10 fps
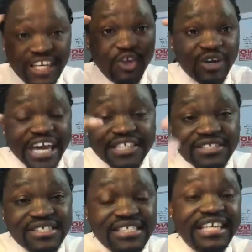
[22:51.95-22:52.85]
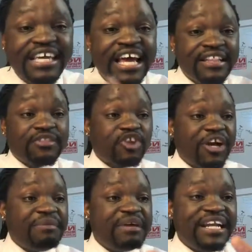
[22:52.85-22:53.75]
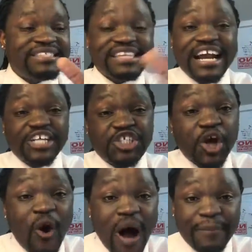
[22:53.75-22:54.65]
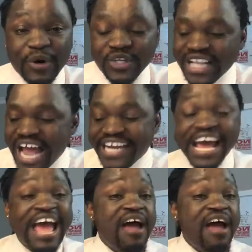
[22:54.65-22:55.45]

You get to see the 30 minutes that I show up online